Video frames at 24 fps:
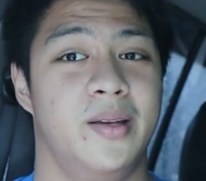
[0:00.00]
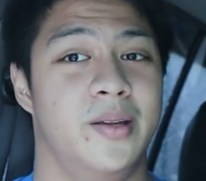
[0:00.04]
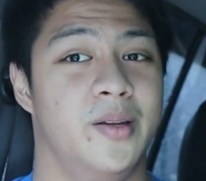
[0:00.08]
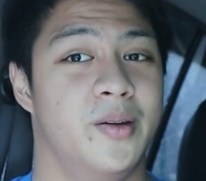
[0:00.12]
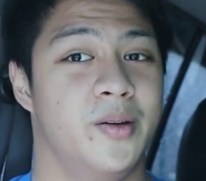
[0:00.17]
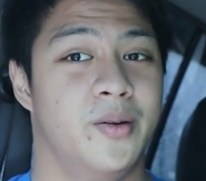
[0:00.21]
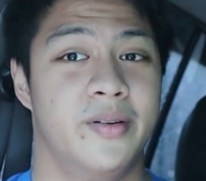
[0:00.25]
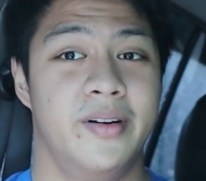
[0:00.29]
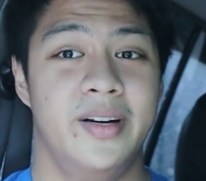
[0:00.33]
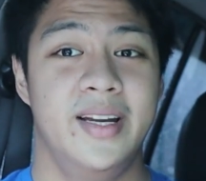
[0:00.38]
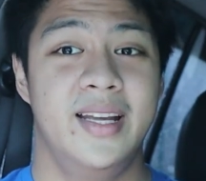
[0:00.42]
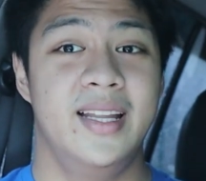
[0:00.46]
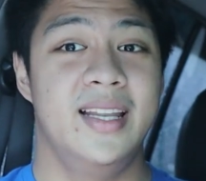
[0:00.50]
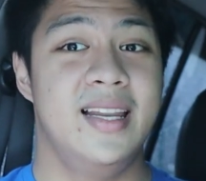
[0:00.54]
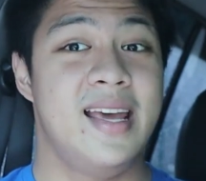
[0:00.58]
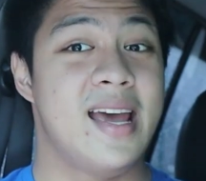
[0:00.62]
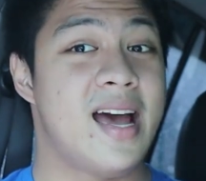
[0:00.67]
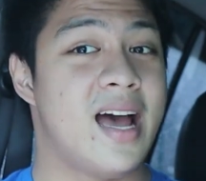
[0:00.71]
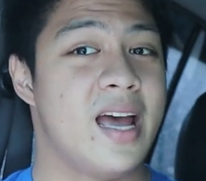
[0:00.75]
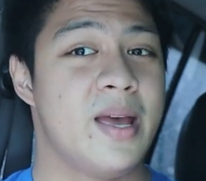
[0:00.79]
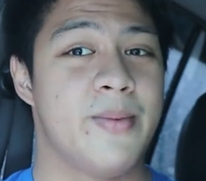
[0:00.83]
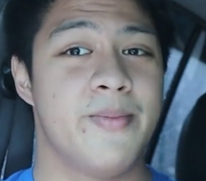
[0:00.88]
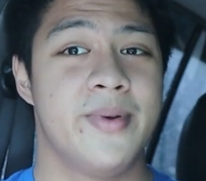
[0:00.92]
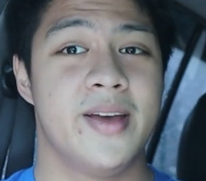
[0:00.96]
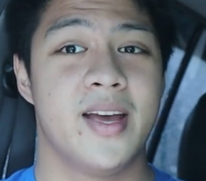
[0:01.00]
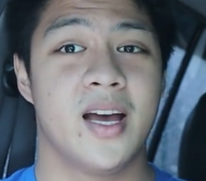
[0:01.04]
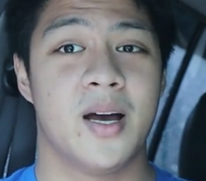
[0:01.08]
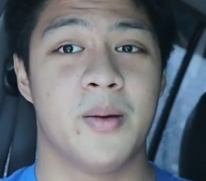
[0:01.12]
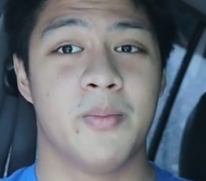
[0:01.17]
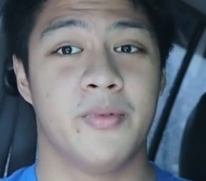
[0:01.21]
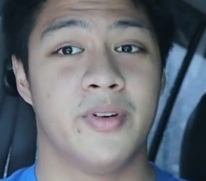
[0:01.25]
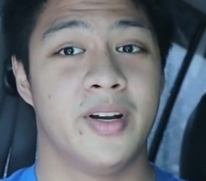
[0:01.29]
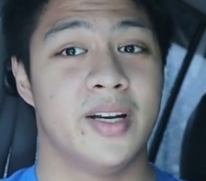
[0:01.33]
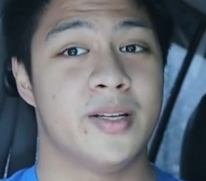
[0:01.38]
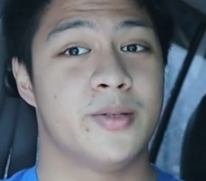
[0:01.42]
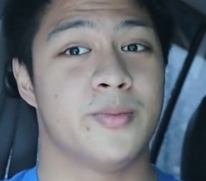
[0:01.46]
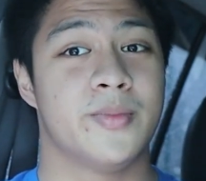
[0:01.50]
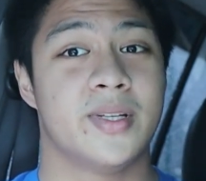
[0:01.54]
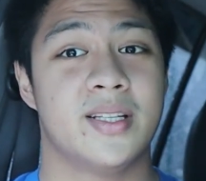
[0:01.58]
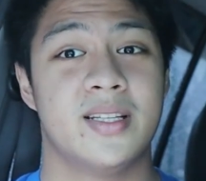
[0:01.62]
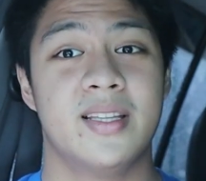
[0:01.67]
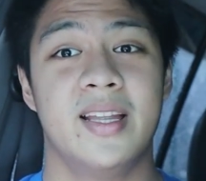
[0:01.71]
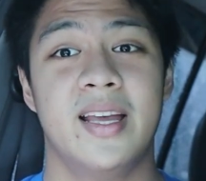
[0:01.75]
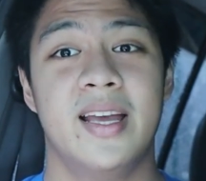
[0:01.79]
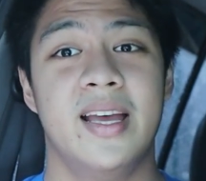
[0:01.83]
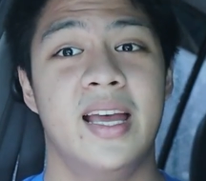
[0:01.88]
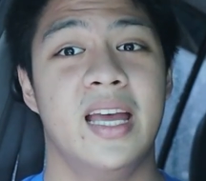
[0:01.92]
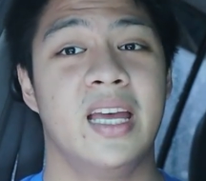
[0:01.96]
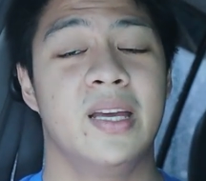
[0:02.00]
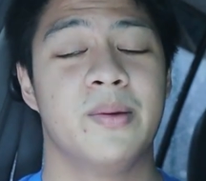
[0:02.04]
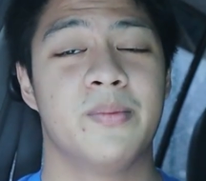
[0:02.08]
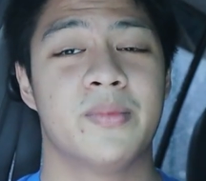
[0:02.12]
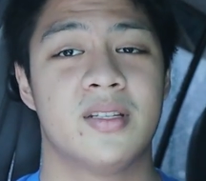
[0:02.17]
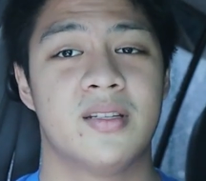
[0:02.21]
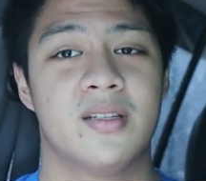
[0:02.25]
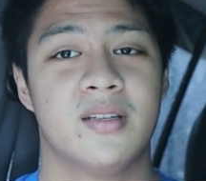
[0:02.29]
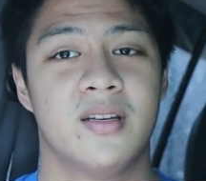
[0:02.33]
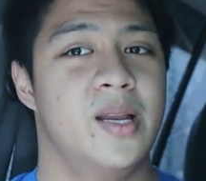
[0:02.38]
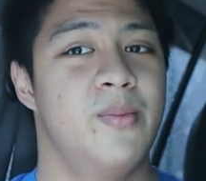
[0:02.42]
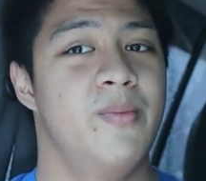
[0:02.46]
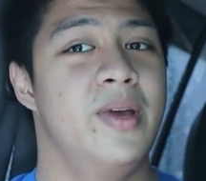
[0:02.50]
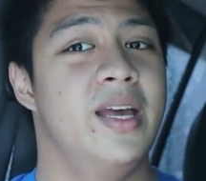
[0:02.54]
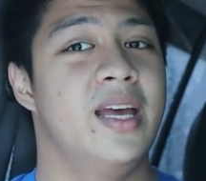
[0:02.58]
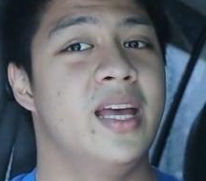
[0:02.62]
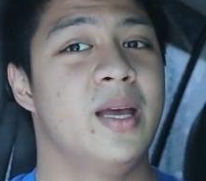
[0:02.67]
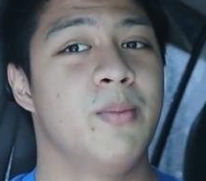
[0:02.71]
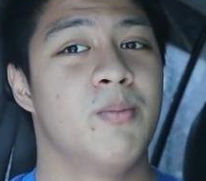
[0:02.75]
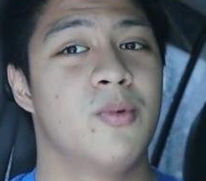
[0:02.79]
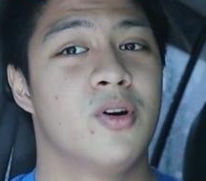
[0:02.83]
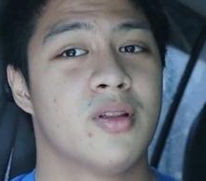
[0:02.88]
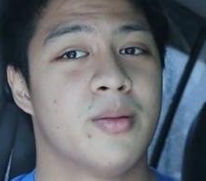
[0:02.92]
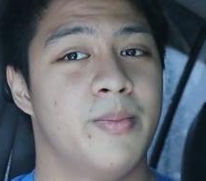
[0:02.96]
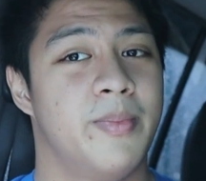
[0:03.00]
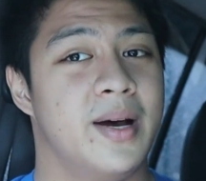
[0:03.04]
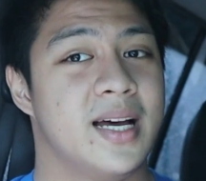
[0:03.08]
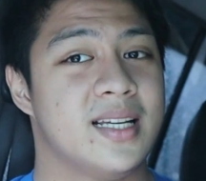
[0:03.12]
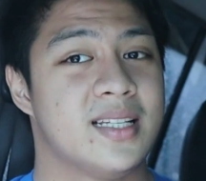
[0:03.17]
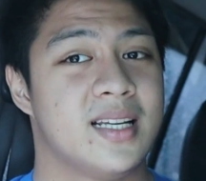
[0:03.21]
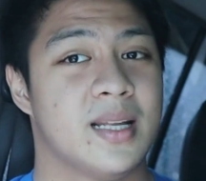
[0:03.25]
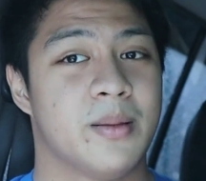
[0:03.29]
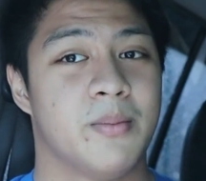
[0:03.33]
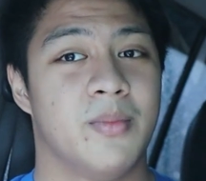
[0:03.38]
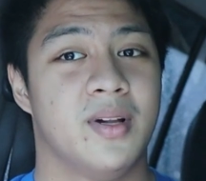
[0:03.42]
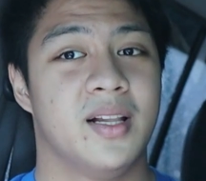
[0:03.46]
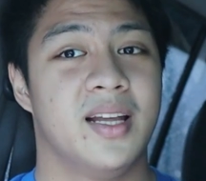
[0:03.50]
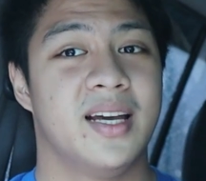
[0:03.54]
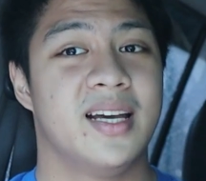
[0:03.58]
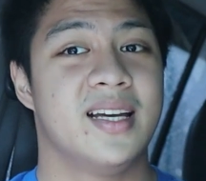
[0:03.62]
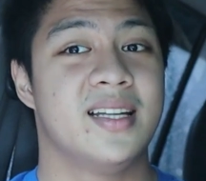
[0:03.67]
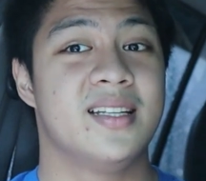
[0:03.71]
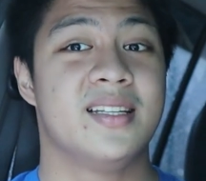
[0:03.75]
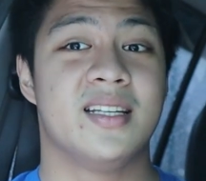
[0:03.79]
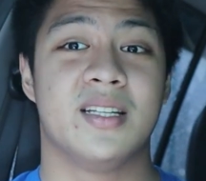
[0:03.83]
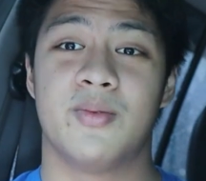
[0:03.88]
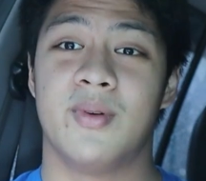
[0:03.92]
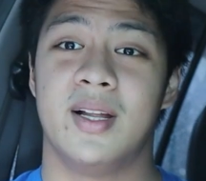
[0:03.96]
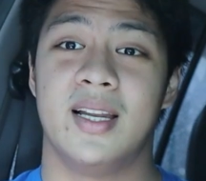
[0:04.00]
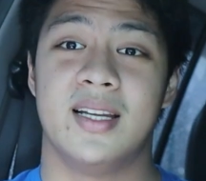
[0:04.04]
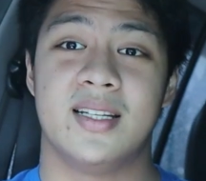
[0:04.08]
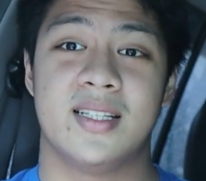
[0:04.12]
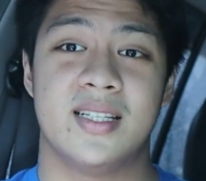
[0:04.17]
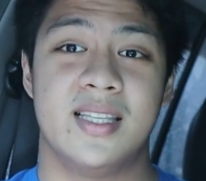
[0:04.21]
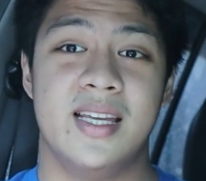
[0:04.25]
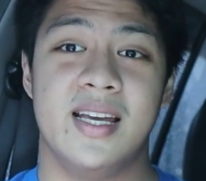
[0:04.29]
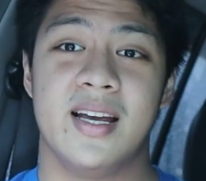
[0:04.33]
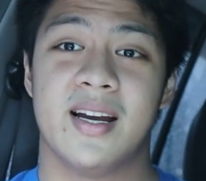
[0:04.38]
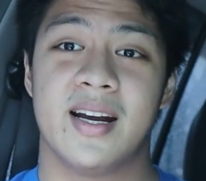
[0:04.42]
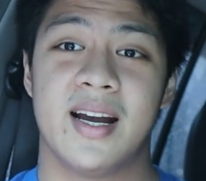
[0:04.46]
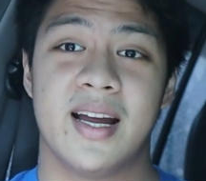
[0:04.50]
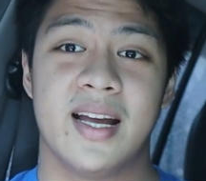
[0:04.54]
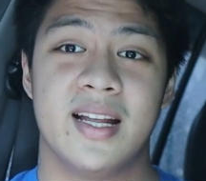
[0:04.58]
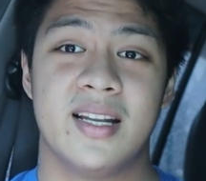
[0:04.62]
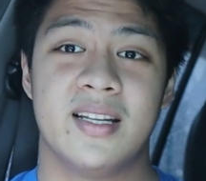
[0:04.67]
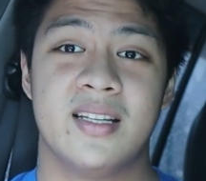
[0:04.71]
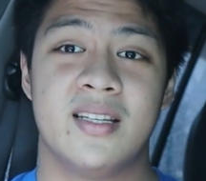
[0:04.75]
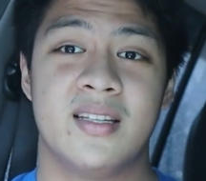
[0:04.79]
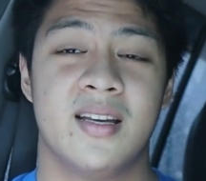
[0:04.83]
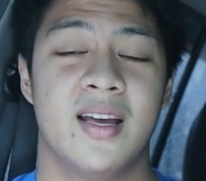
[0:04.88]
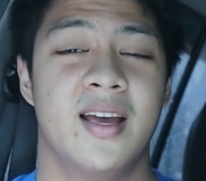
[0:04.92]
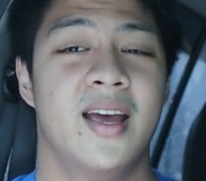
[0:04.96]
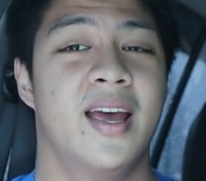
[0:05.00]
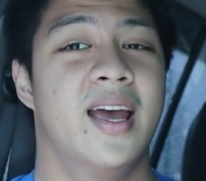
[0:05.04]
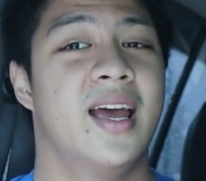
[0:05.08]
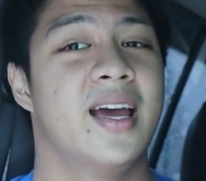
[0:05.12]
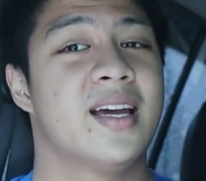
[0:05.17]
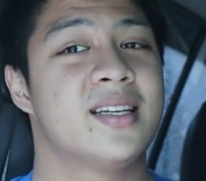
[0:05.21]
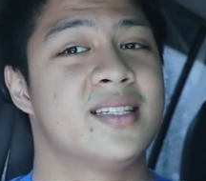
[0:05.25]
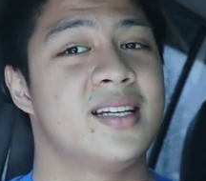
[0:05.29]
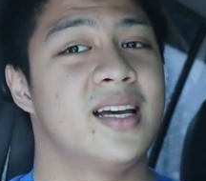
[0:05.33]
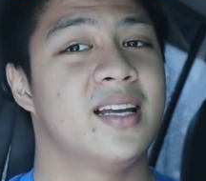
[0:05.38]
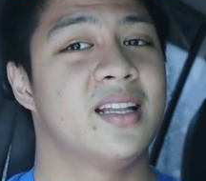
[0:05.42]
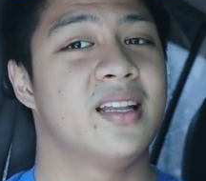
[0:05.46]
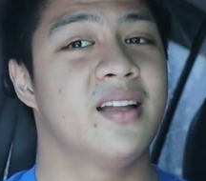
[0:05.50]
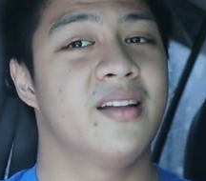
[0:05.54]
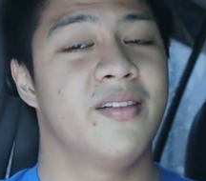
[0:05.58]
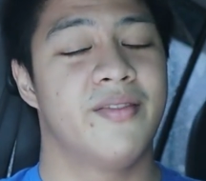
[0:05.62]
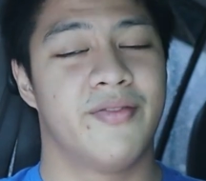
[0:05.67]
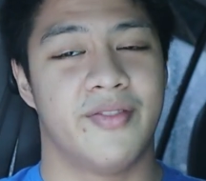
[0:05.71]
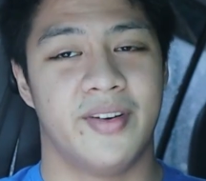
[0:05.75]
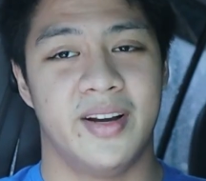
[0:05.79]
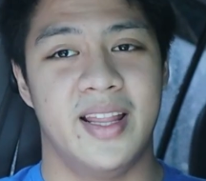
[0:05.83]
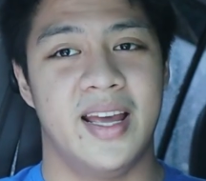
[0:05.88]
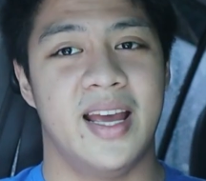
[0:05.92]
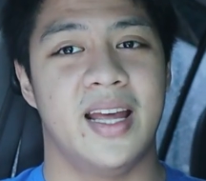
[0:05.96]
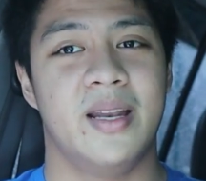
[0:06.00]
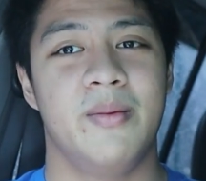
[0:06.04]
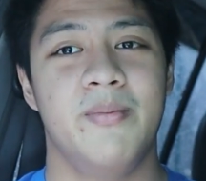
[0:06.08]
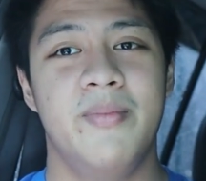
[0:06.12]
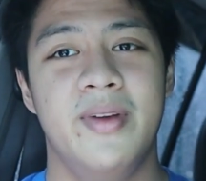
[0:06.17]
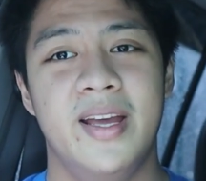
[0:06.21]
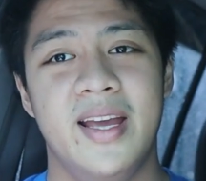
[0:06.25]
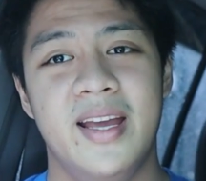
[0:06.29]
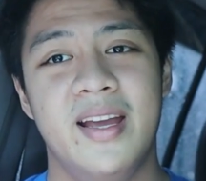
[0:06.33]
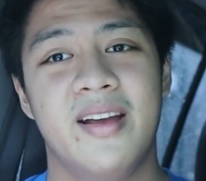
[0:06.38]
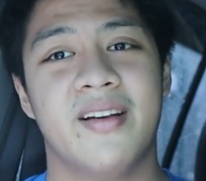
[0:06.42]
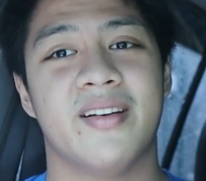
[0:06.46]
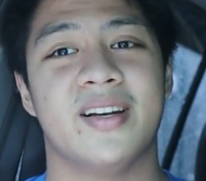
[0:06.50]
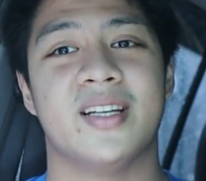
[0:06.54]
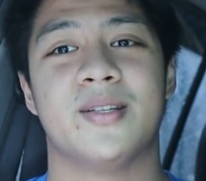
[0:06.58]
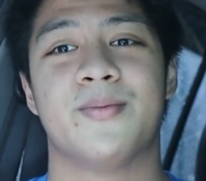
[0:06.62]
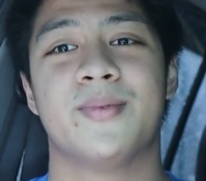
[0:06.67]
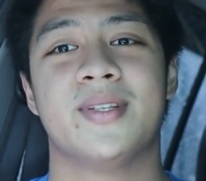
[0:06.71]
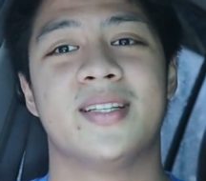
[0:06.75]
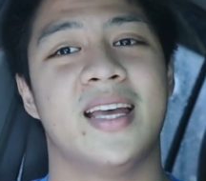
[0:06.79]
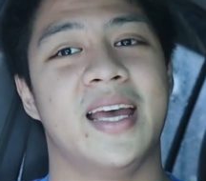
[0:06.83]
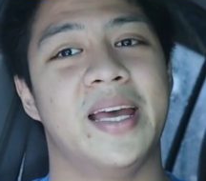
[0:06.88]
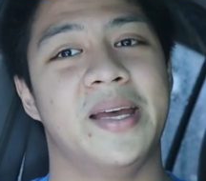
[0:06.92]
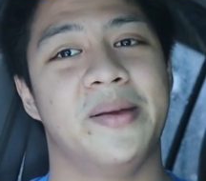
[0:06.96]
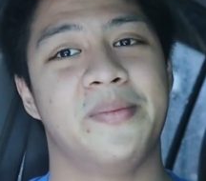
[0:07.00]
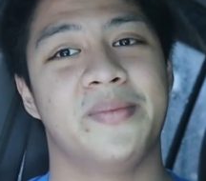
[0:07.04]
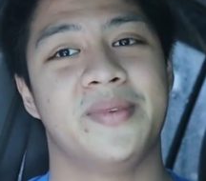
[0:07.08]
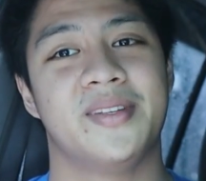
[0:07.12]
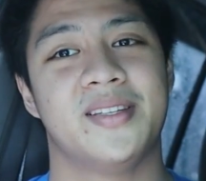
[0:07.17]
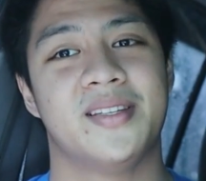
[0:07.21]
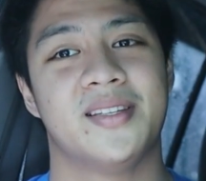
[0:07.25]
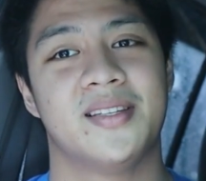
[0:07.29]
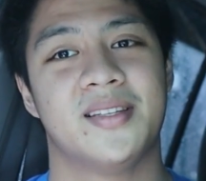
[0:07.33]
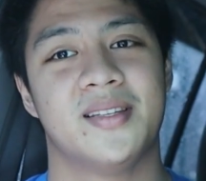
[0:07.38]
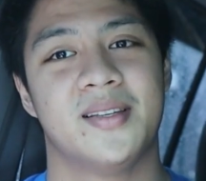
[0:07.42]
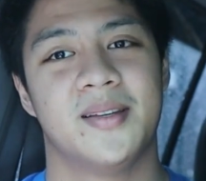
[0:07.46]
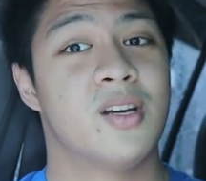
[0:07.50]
you know, really hyping up Christmas Day games and making both basketball heads as well as sneakerheads excited for the NBA Christmas games.